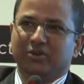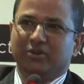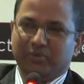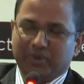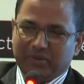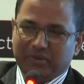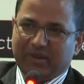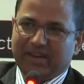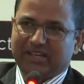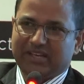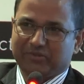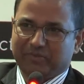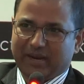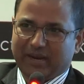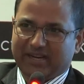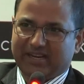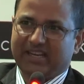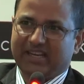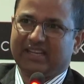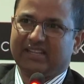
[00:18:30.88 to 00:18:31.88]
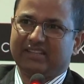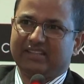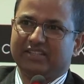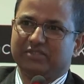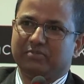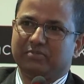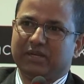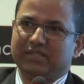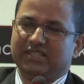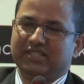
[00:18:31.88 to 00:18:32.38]
We were expecting in
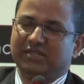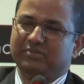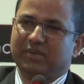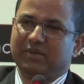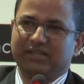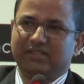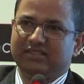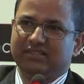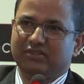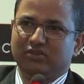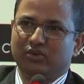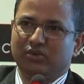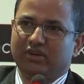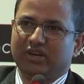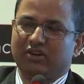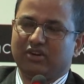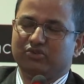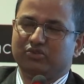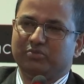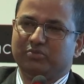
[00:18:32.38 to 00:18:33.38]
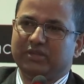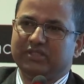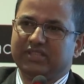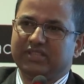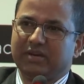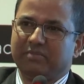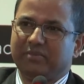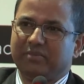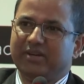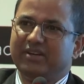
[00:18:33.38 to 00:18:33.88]
this budget, but no announcements
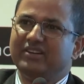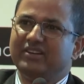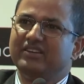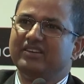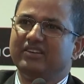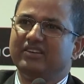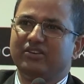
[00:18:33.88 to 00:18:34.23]
happened.